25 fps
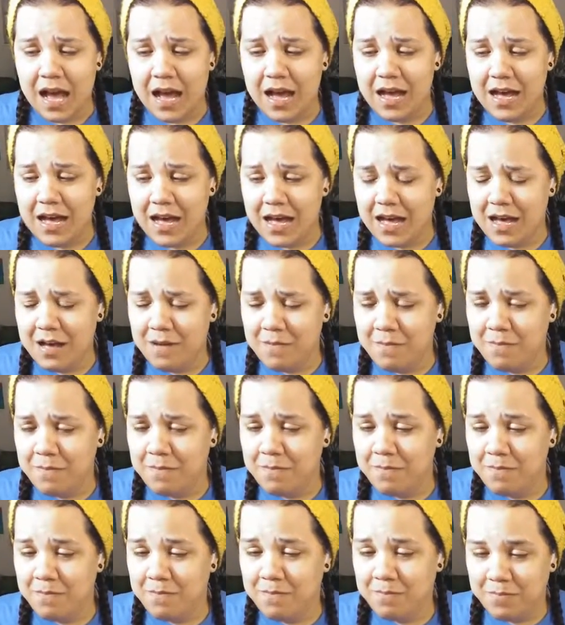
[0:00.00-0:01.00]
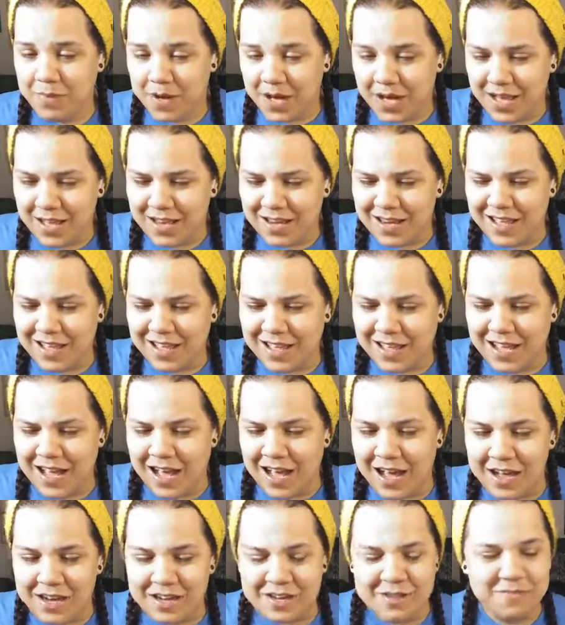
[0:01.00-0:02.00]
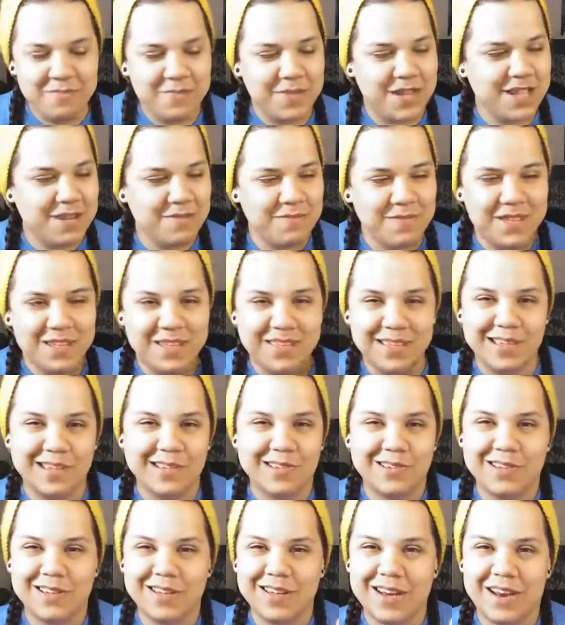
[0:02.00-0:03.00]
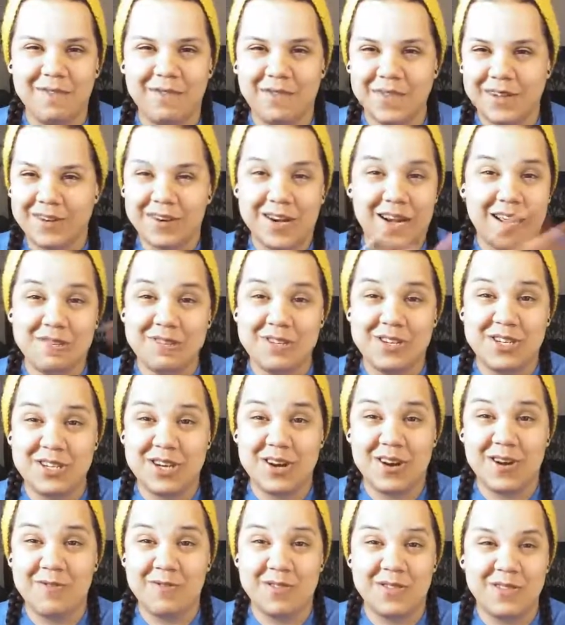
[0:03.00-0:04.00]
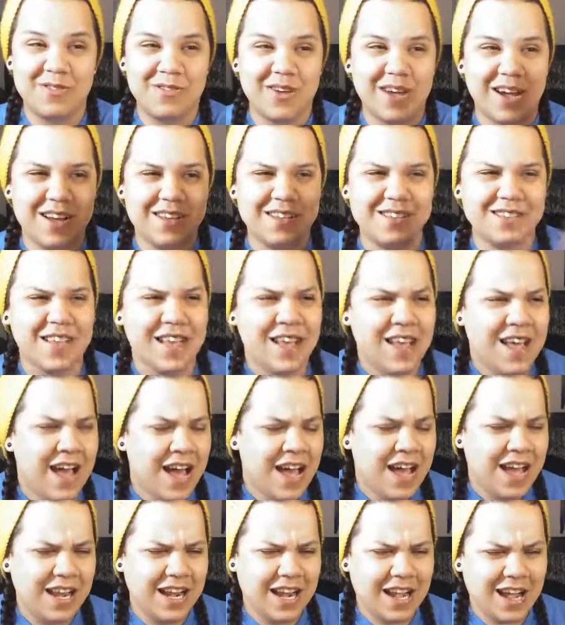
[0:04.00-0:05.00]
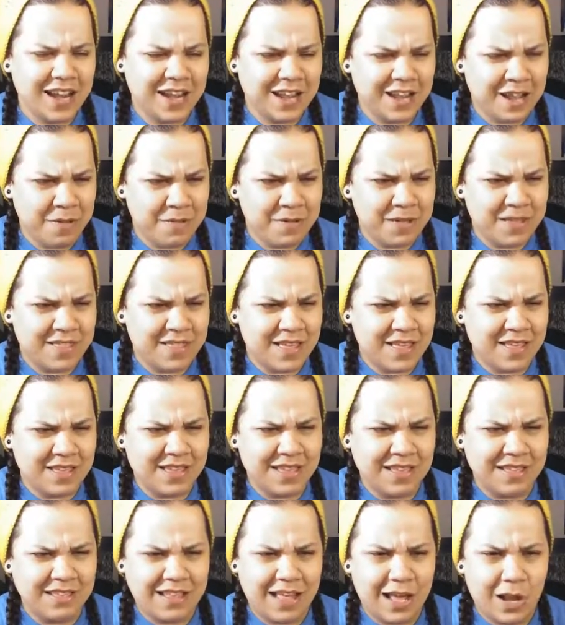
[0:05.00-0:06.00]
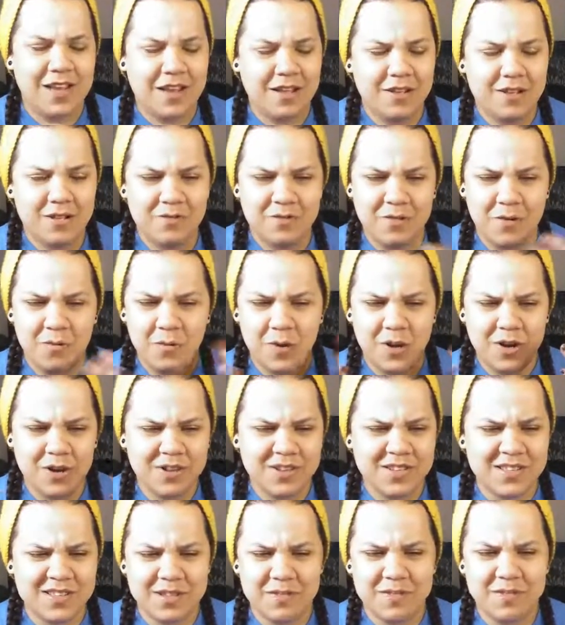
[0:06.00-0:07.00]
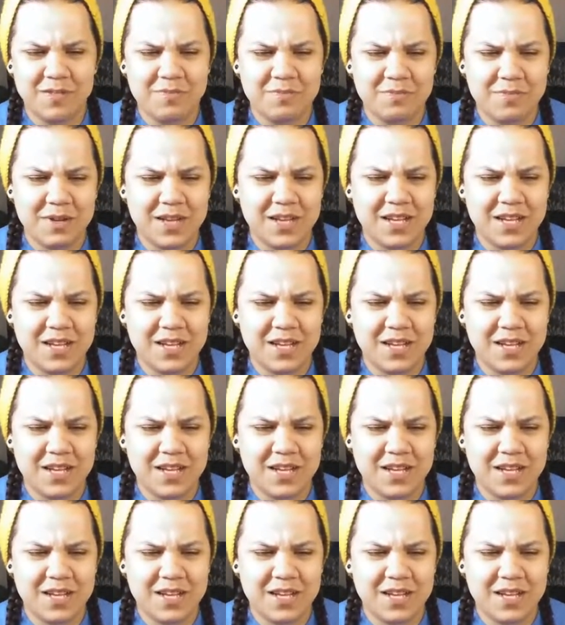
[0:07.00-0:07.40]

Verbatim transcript: Uh, but it kind of made me giggle, and I figured I would share it with you guys. And it kind of got me thinking, like, what are some